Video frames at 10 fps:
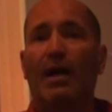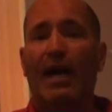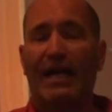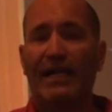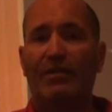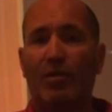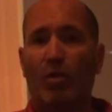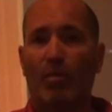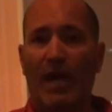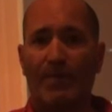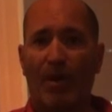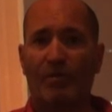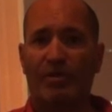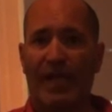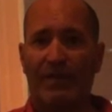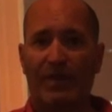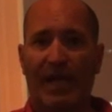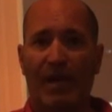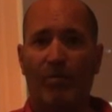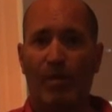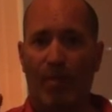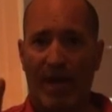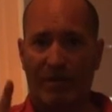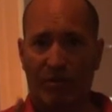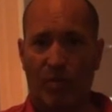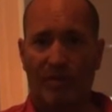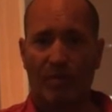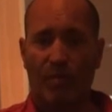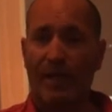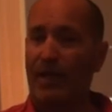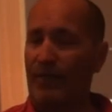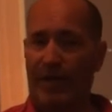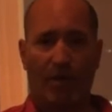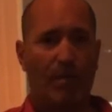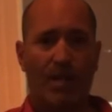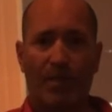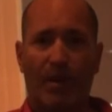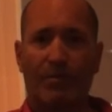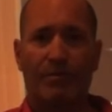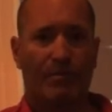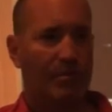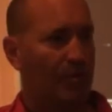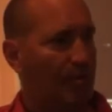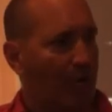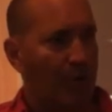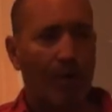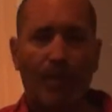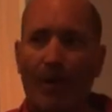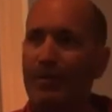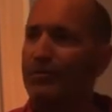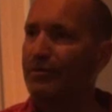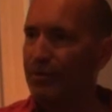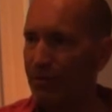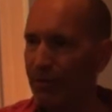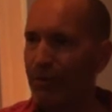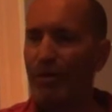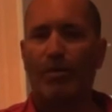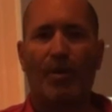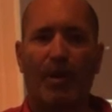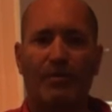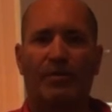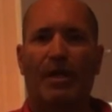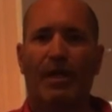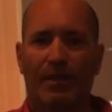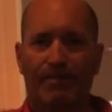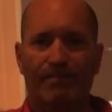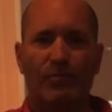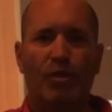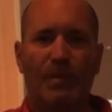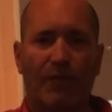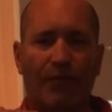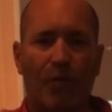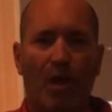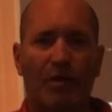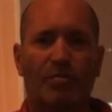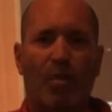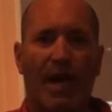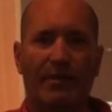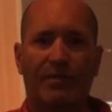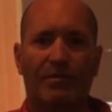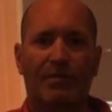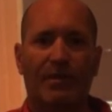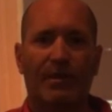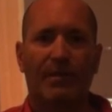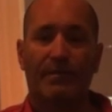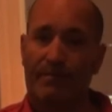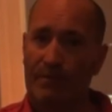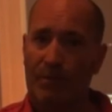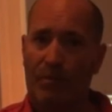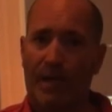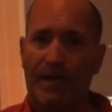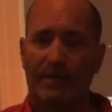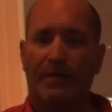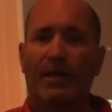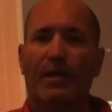I need to learn my parts, get them down. We practice once a week. If I know my parts, you know your parts, you know your parts. It should be a flawless practice. Correct?